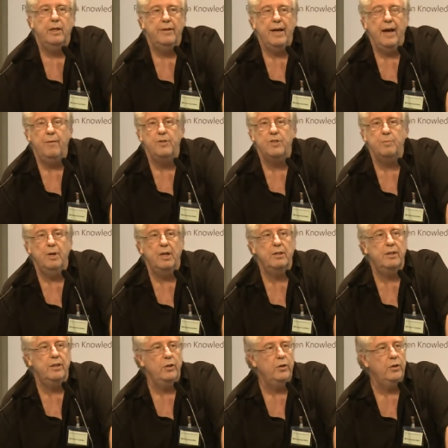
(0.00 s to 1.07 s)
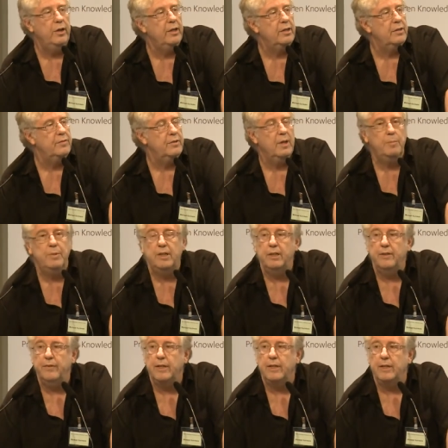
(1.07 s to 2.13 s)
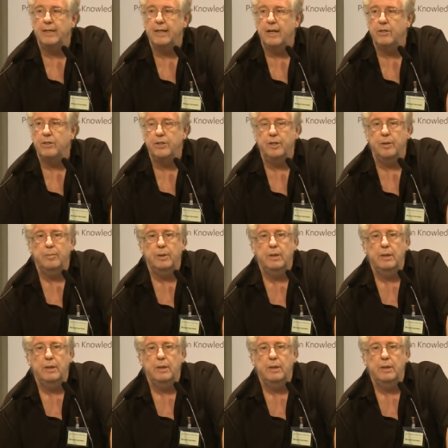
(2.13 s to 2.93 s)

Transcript: the average monthly earnings of somebody living in a township.